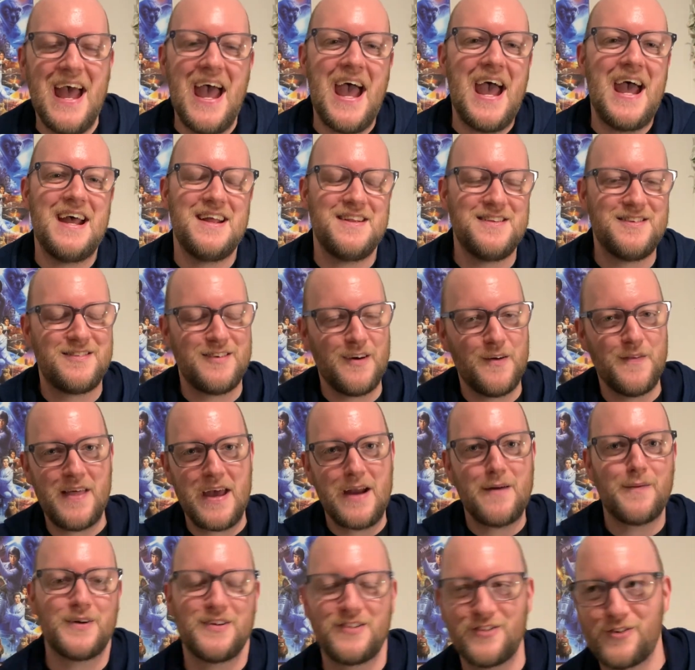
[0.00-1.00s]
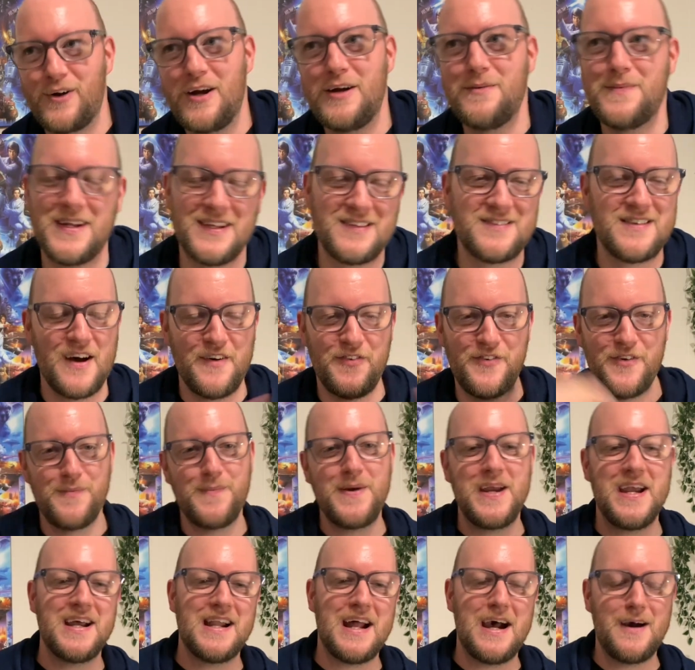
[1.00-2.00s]
And so they were screaming stuff at
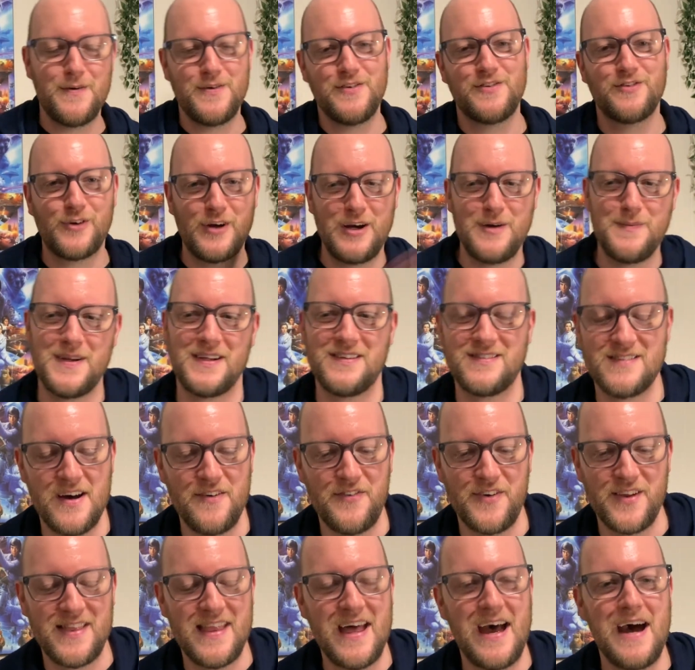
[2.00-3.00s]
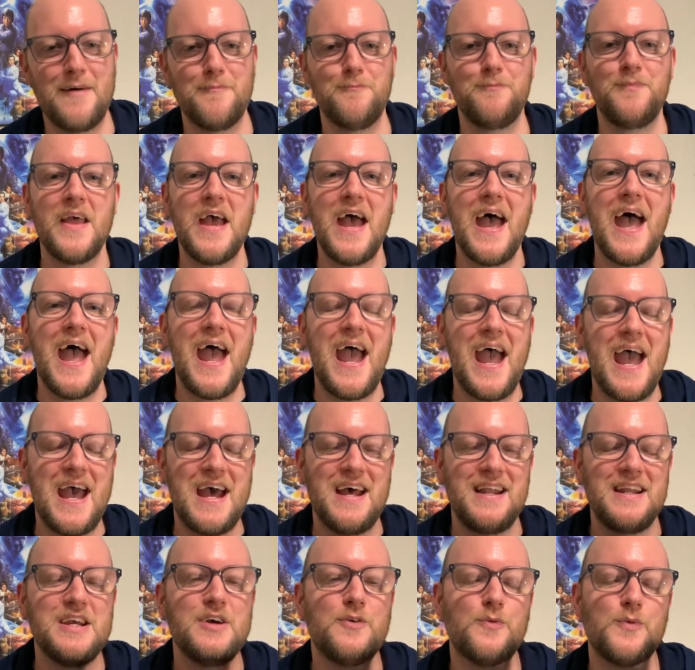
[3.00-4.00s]
me and I was screaming stuff at them,
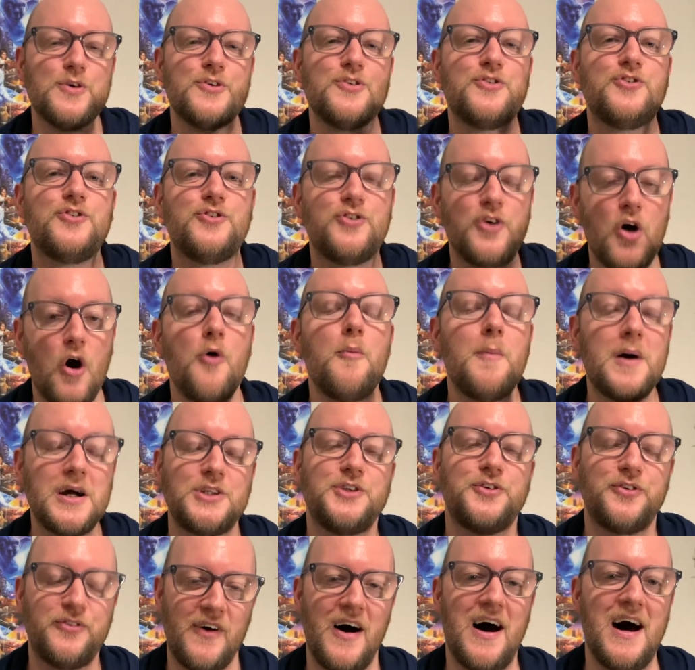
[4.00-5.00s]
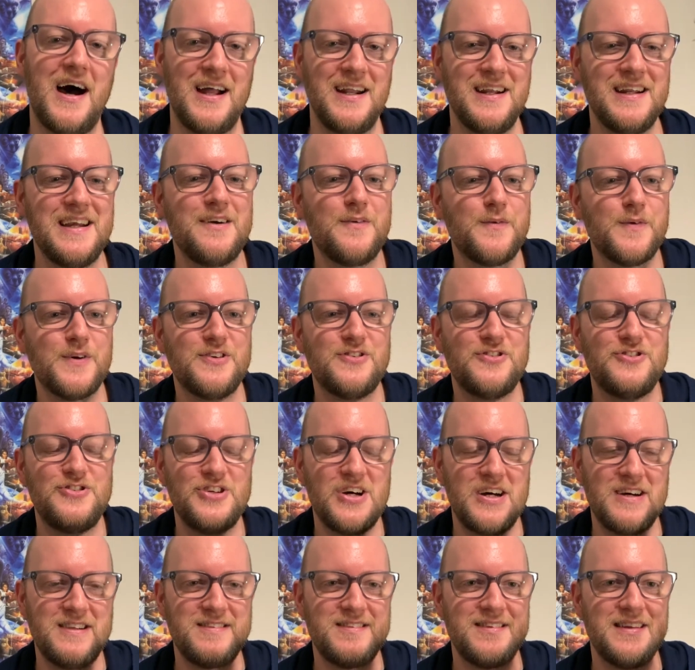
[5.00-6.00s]
and it was so much fun. It was
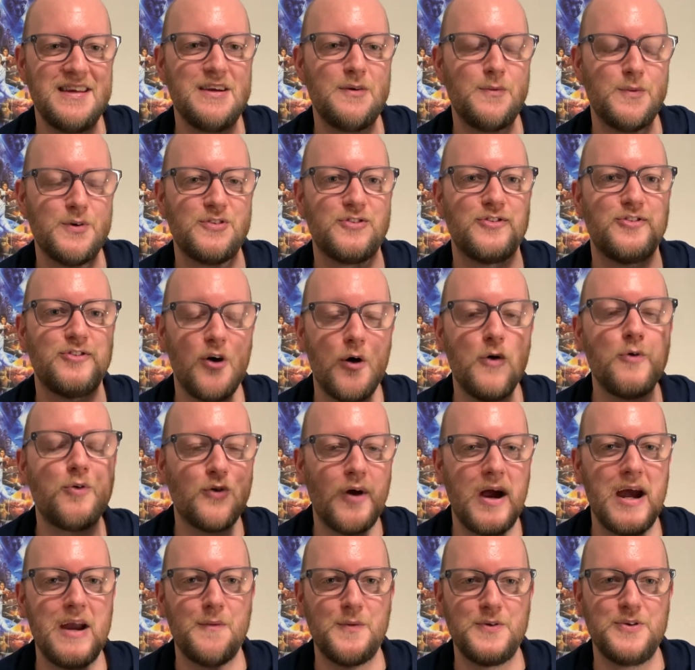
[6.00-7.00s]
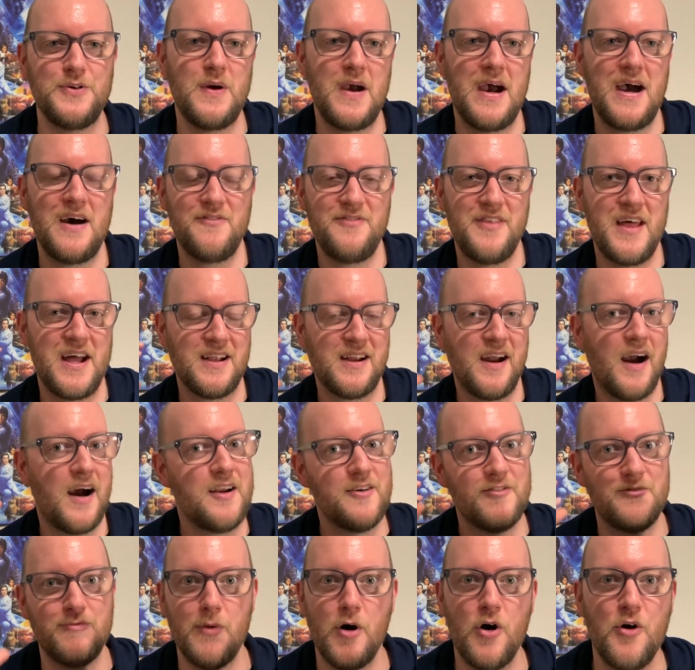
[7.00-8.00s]
so great when you have that kind
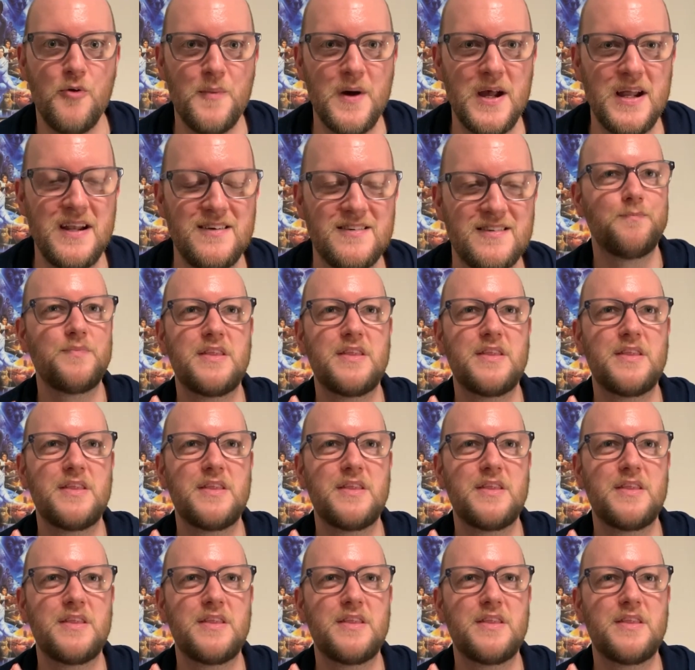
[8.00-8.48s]
of moment.